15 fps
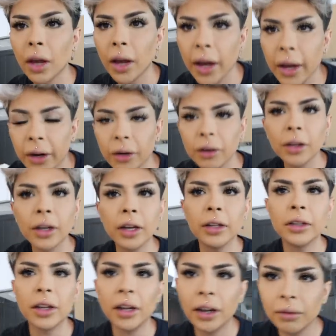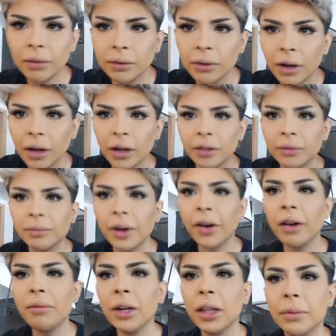Hey girlies, I don't
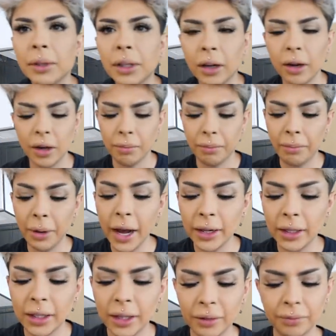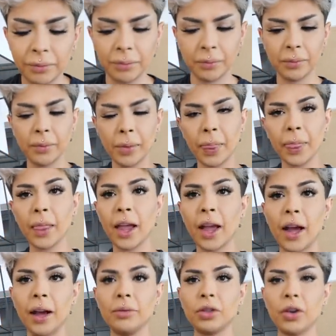have my lipstick on, but
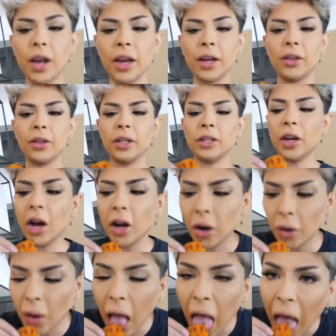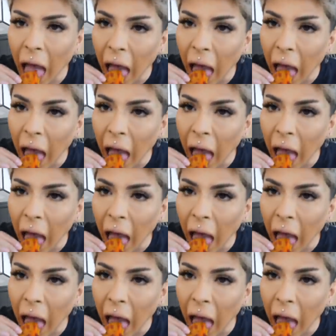I'm trying the taco.